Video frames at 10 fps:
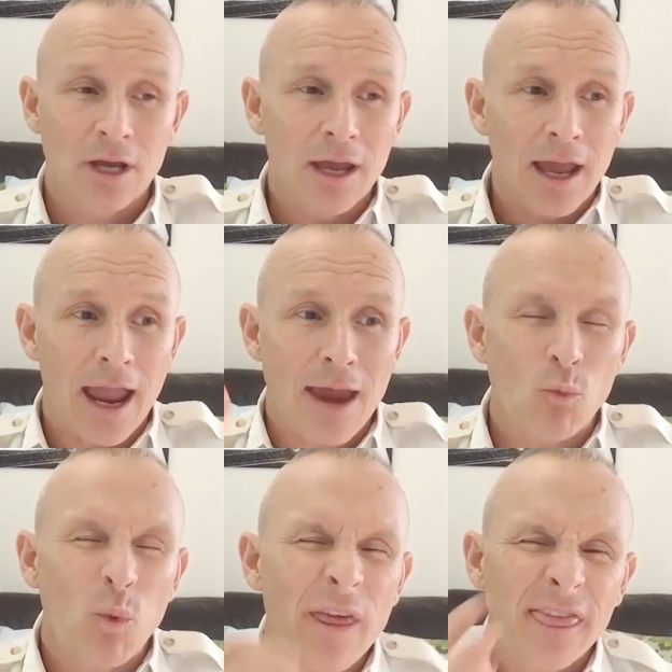And
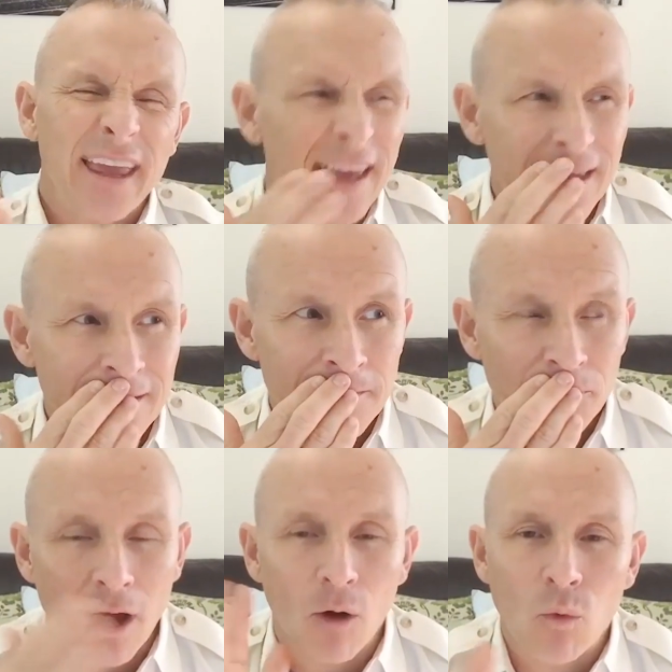within a
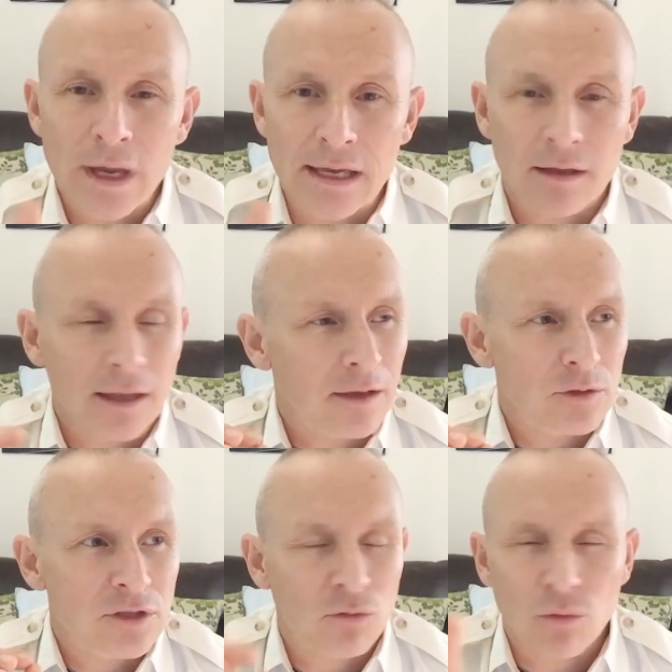week, like it was
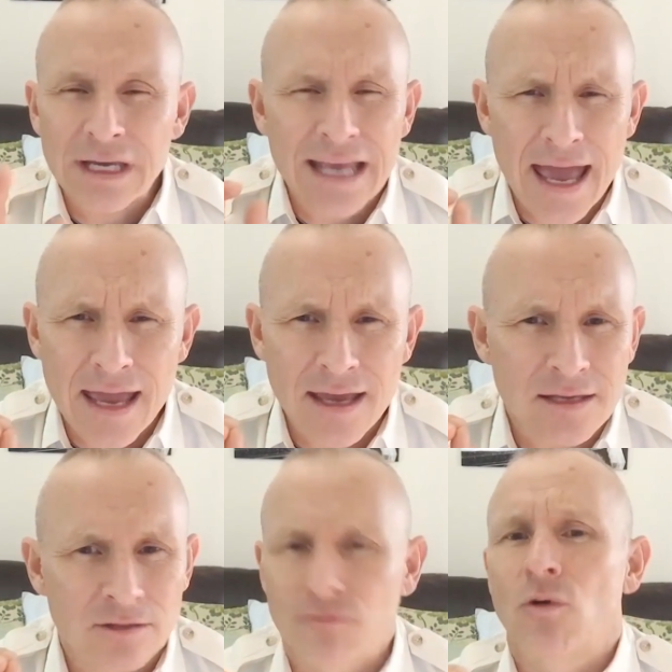3 days,
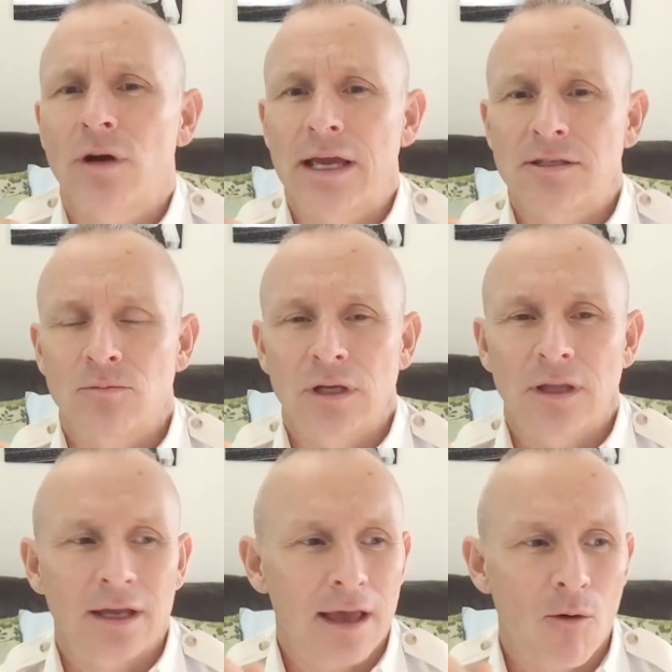4 days, something like
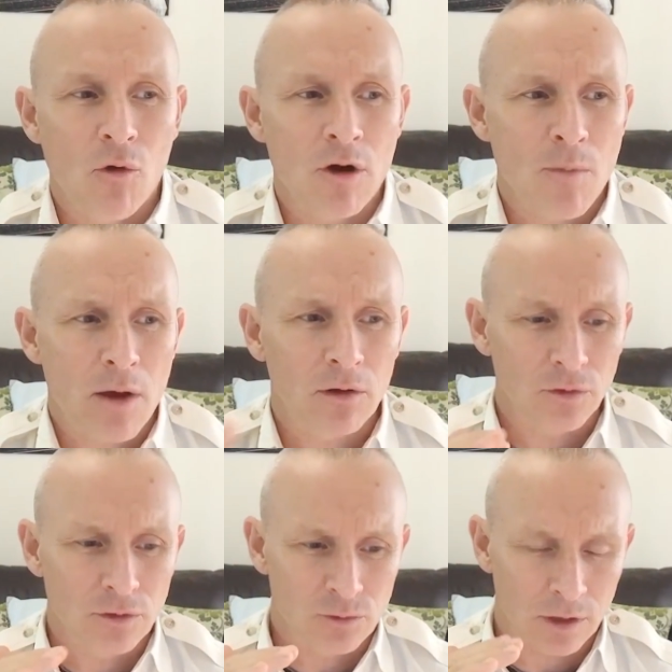that, one of my reviews
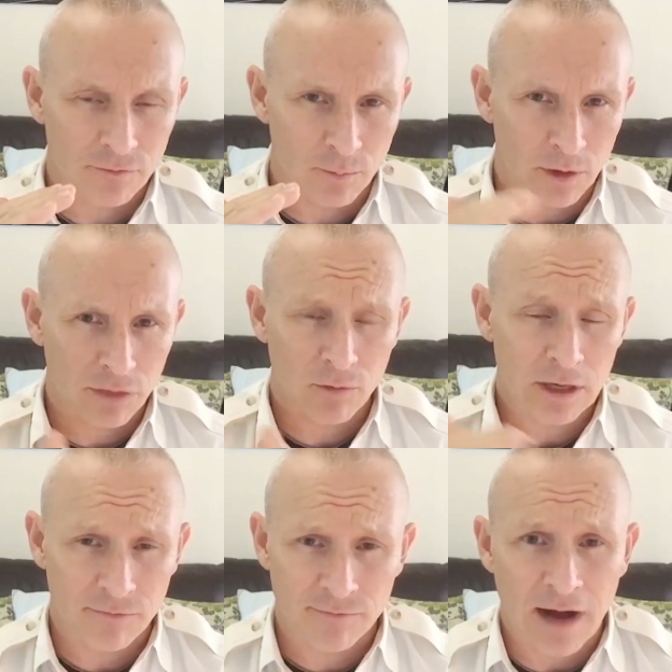went from a 3 to
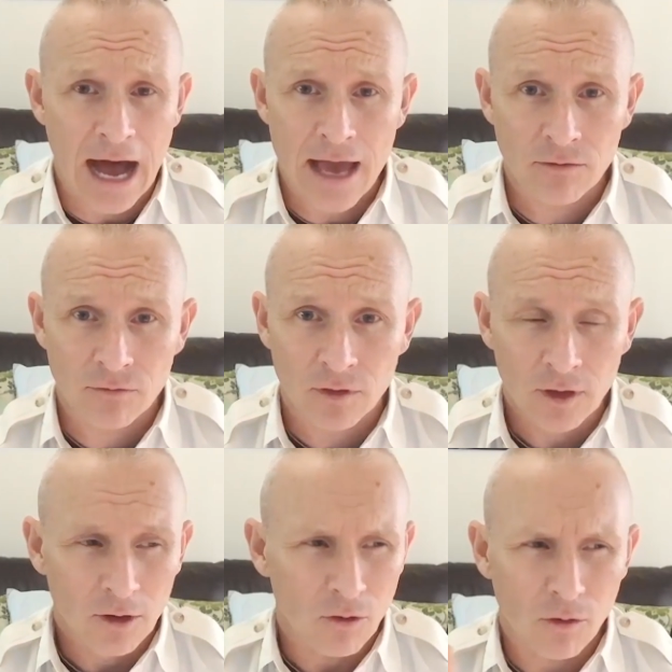5,
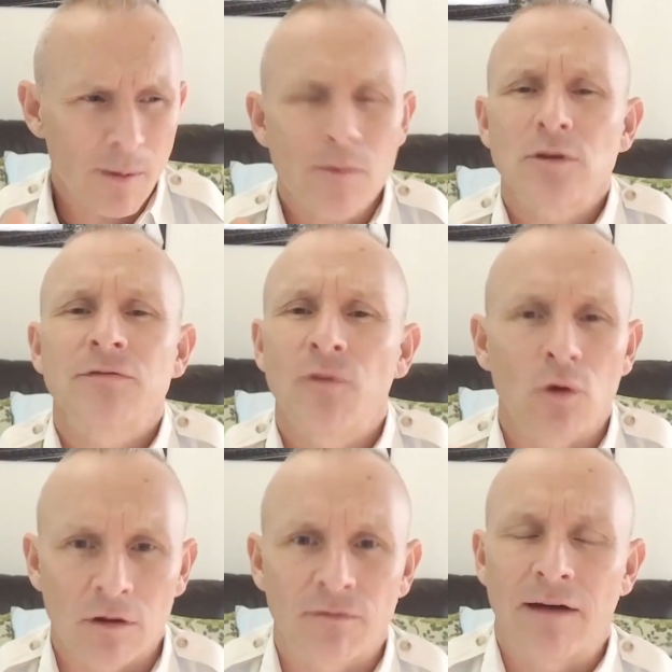or maybe it was 4 to 5.